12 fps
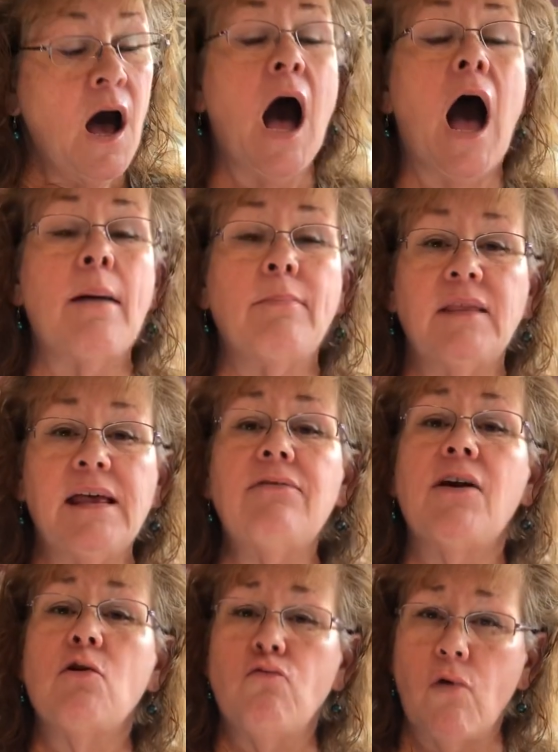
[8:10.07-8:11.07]
I'm
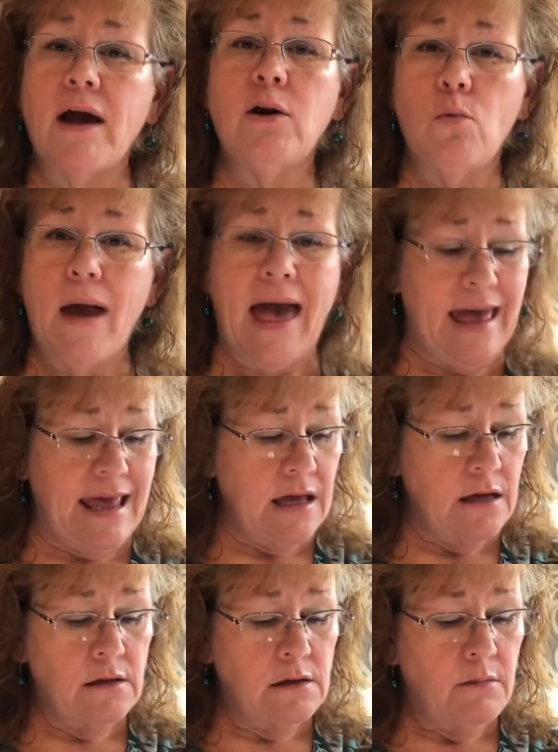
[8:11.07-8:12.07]
leaving right away,
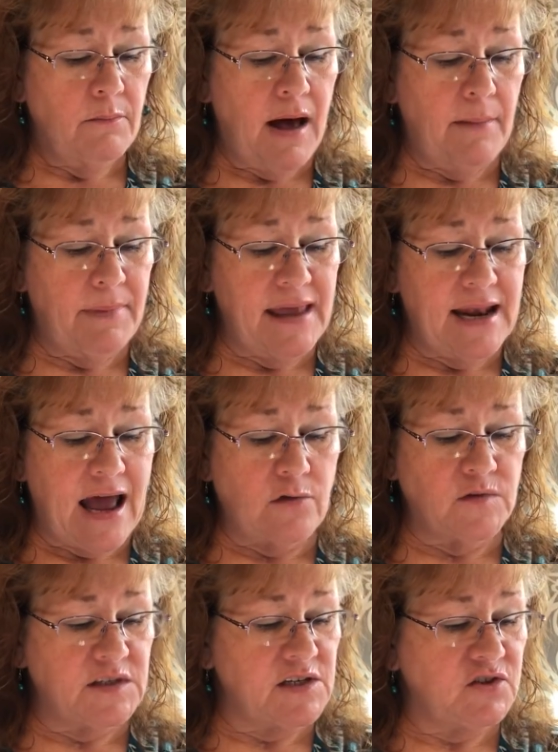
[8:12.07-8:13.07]
Poppy
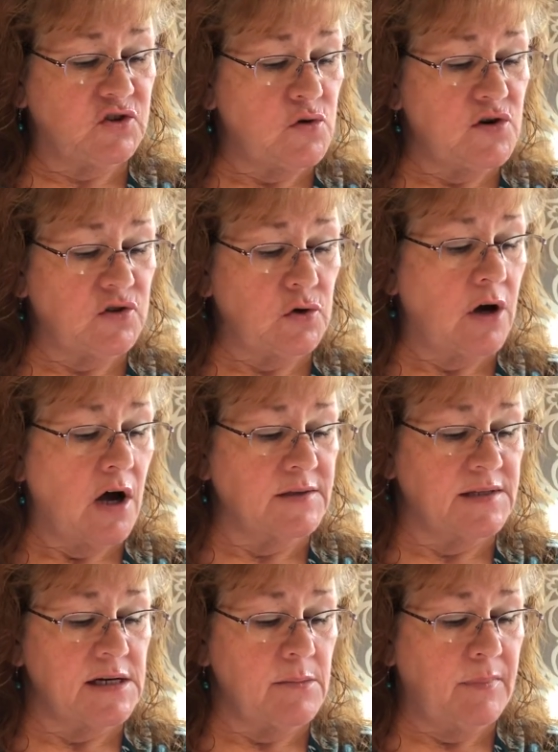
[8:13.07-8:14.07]
announced as soon as her
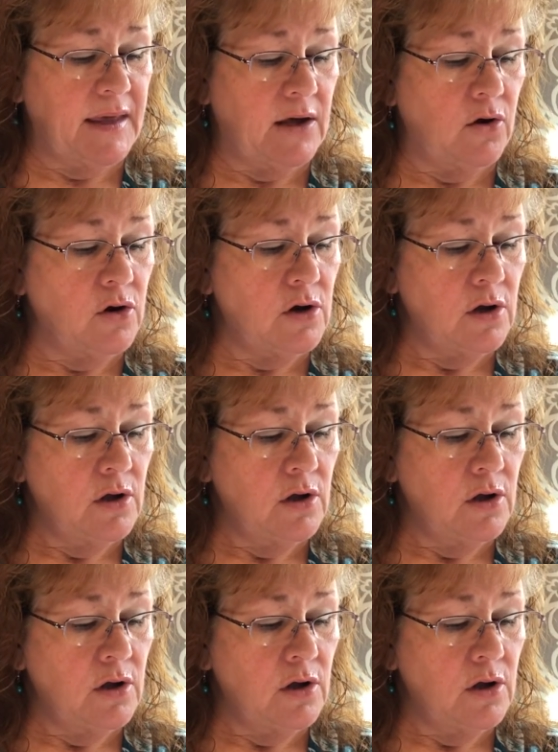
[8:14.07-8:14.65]
cousin appeared.